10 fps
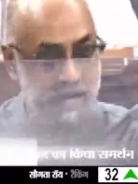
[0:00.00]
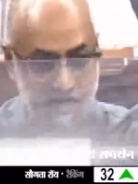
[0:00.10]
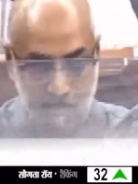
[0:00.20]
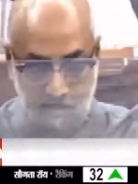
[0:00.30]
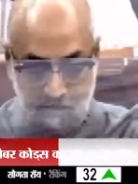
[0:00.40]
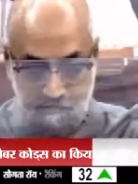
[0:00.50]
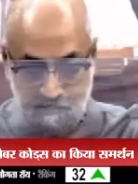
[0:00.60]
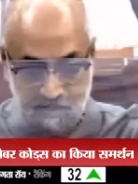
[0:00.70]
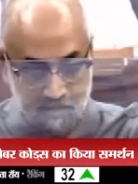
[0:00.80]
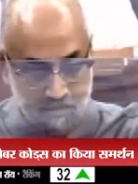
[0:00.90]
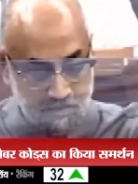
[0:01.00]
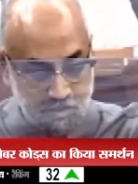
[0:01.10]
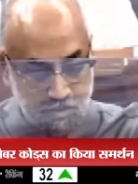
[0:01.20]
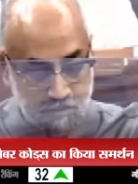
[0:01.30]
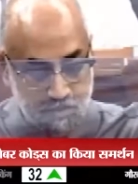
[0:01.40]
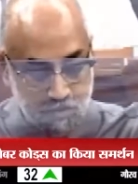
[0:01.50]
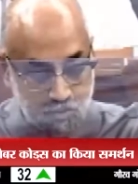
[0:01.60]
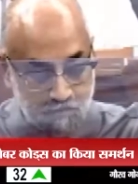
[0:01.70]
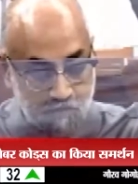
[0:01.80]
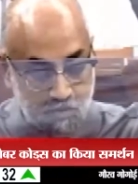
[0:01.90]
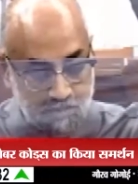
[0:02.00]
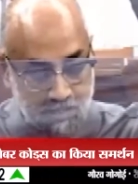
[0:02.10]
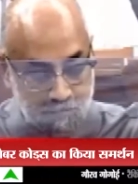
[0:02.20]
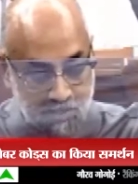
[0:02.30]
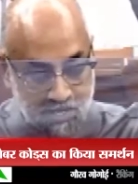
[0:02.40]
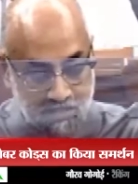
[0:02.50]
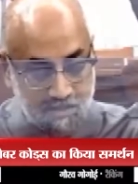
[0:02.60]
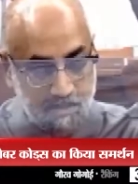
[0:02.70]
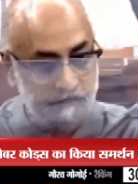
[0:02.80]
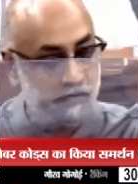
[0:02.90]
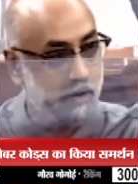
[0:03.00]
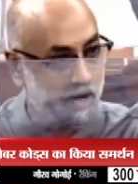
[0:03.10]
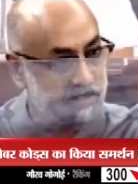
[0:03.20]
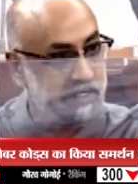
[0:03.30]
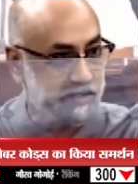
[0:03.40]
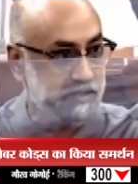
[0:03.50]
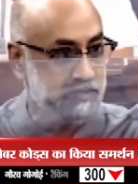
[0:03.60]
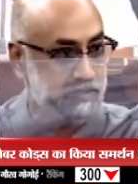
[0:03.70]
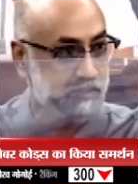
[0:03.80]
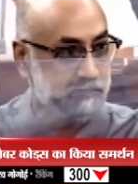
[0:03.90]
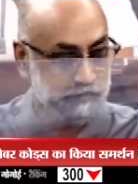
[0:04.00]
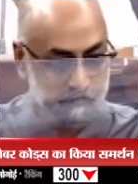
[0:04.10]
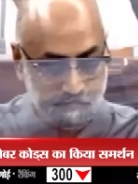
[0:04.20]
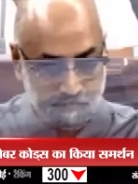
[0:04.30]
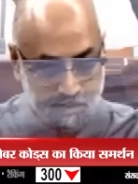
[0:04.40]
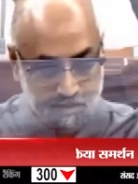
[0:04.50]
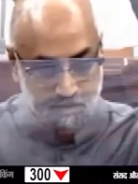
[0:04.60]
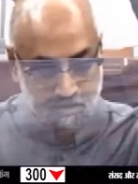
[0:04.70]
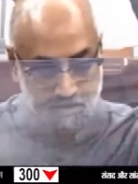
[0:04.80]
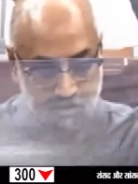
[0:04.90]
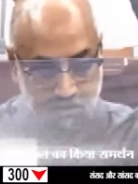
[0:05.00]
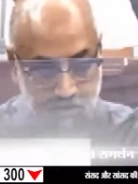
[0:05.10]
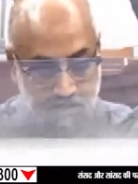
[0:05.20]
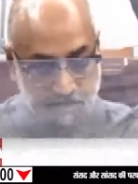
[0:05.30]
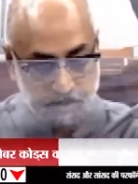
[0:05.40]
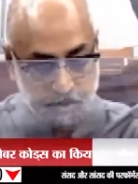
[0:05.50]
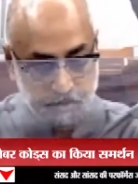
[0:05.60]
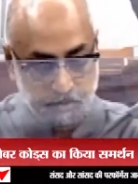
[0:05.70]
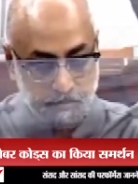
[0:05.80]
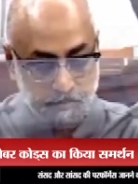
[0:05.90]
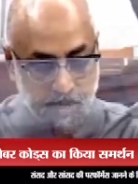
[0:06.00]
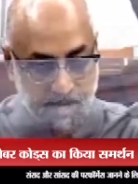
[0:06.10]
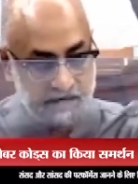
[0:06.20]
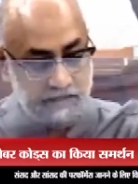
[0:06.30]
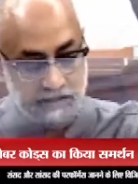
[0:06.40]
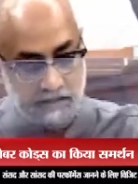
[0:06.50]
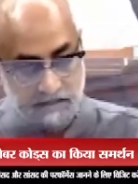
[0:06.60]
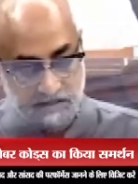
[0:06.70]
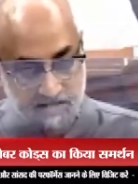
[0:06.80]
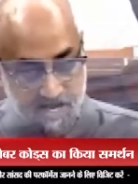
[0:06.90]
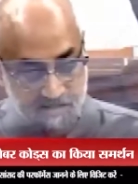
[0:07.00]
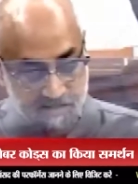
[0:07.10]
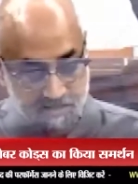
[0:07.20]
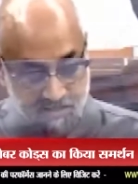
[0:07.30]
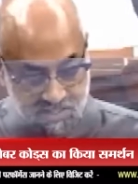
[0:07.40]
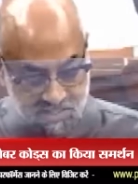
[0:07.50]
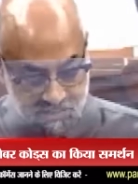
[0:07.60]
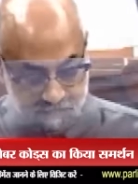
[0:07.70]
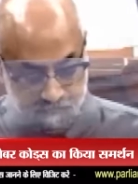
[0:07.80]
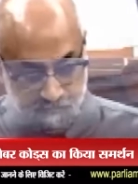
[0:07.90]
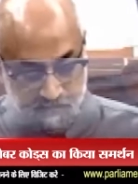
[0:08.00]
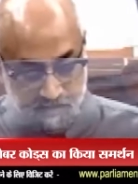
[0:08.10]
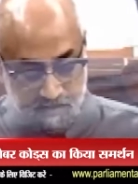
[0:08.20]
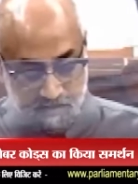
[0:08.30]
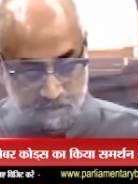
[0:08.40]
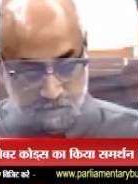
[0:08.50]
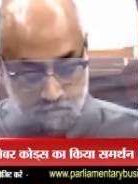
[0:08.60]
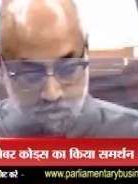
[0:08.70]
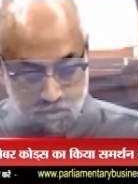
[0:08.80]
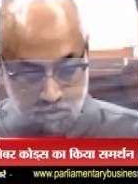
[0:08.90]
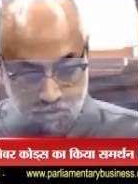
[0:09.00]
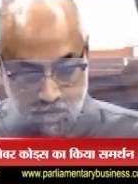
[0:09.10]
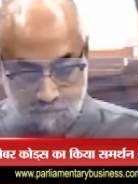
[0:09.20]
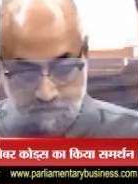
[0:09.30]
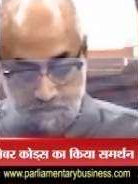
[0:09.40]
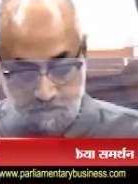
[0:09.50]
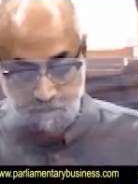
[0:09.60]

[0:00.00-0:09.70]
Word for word: and dialogue. This should be uniformly applied for all sectors, sir. Sir, clause 2, bracket ZC. The code drops the